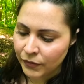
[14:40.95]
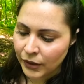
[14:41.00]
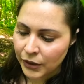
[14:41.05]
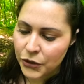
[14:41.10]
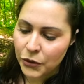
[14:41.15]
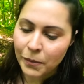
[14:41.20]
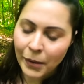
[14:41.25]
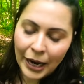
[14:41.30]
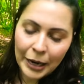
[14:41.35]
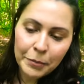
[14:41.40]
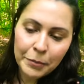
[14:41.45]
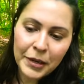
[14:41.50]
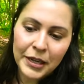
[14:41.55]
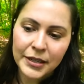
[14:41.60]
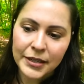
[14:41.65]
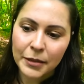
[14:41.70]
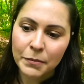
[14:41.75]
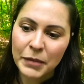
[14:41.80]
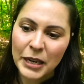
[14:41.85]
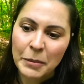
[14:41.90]
You might meet
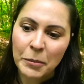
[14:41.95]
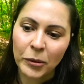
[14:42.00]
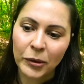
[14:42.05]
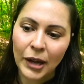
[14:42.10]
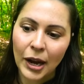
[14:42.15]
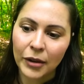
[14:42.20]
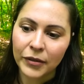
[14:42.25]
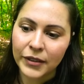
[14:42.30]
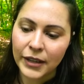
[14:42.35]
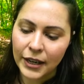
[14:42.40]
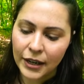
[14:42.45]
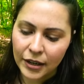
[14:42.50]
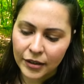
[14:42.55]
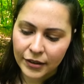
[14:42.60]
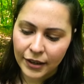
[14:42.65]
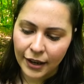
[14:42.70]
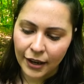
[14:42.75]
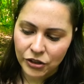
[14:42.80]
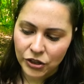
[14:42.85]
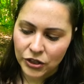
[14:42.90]
some people out there
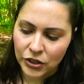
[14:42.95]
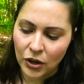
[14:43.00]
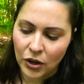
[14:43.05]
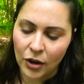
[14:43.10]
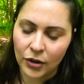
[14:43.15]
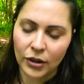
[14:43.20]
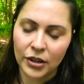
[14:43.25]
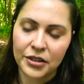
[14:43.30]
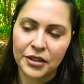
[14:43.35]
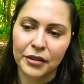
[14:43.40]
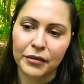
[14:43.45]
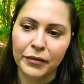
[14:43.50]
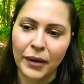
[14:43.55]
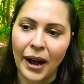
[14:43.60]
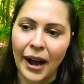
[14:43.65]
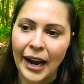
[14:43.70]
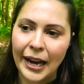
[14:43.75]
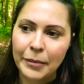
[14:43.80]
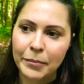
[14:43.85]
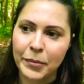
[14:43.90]
that just aren't on your
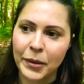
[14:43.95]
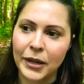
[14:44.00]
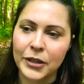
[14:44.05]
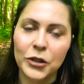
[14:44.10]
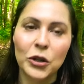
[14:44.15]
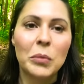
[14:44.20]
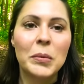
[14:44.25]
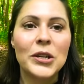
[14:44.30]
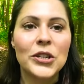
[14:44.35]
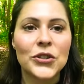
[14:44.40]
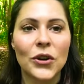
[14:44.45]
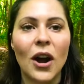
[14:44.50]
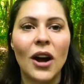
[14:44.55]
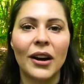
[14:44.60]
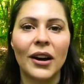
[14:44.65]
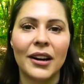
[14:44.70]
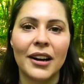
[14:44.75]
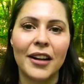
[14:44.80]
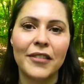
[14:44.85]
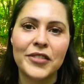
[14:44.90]
vibe, but you'll be strong
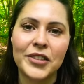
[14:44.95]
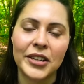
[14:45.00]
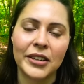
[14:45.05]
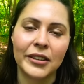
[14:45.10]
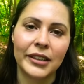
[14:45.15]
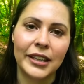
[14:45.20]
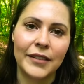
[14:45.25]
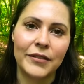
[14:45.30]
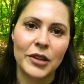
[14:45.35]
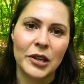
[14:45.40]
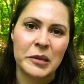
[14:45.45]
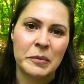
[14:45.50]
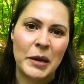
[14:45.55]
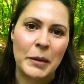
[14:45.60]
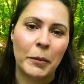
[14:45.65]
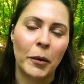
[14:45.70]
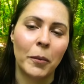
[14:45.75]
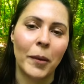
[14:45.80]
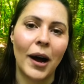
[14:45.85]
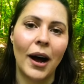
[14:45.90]
enough to leave those
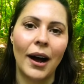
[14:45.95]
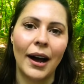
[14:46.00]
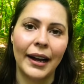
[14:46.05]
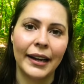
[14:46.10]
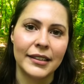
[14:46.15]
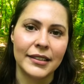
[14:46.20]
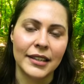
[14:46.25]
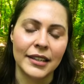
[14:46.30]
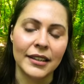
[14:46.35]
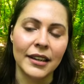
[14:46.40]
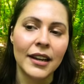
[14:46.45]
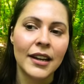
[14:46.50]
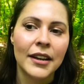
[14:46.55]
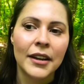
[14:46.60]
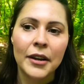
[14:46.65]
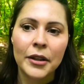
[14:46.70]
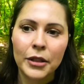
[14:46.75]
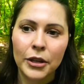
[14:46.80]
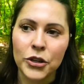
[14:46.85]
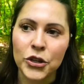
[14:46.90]
people behind, and
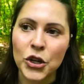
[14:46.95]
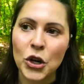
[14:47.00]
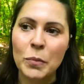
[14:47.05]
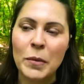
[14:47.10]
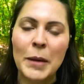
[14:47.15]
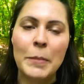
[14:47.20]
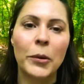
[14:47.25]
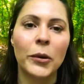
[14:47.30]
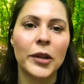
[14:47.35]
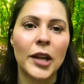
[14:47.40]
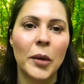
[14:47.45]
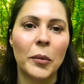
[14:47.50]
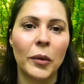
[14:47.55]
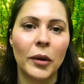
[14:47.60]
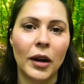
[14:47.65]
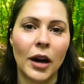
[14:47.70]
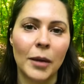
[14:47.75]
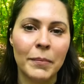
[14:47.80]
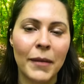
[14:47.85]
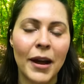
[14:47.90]
the true people that
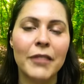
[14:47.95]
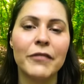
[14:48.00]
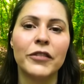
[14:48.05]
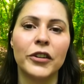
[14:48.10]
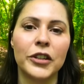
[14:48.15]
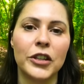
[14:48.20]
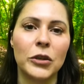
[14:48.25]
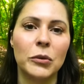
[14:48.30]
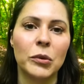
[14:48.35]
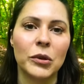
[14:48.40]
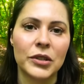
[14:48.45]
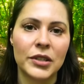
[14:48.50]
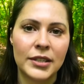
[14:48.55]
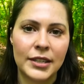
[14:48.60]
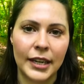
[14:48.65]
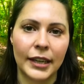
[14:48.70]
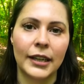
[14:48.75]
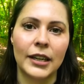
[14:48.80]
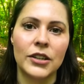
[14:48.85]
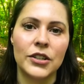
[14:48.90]
are meant for you will
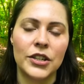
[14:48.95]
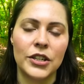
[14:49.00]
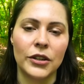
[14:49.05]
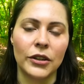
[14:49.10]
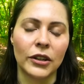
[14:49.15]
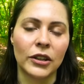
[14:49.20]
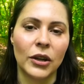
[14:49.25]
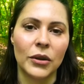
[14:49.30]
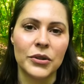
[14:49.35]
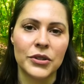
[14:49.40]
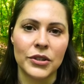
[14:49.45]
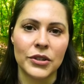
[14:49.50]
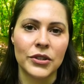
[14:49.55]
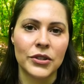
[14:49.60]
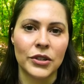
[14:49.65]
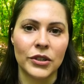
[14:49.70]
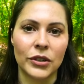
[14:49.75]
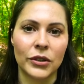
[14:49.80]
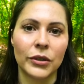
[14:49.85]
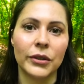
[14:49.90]
stick into your closest
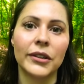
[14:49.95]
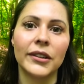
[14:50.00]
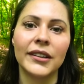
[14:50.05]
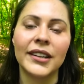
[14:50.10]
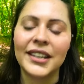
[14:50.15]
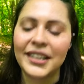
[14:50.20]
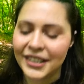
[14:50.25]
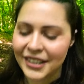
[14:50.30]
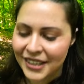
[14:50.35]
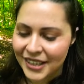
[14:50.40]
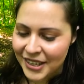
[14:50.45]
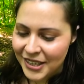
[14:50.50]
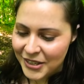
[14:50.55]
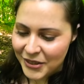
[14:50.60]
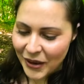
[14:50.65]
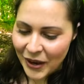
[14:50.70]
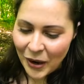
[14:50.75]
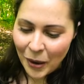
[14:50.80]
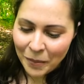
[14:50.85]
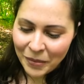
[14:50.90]
circle. So
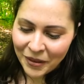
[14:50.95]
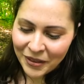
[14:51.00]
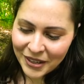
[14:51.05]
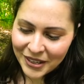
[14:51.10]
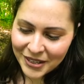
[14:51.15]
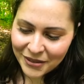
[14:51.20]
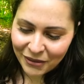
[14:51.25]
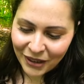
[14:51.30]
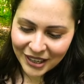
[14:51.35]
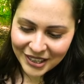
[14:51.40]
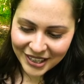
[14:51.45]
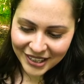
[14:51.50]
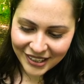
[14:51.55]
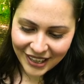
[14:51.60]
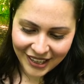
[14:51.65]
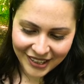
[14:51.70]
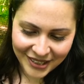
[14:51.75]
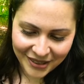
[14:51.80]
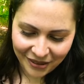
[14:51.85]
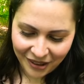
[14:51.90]
I hope that this
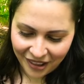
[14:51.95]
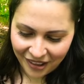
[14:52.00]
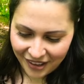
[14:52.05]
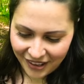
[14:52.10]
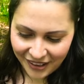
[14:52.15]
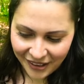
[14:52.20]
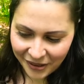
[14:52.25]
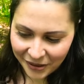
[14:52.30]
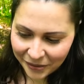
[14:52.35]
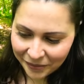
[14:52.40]
resonates with you.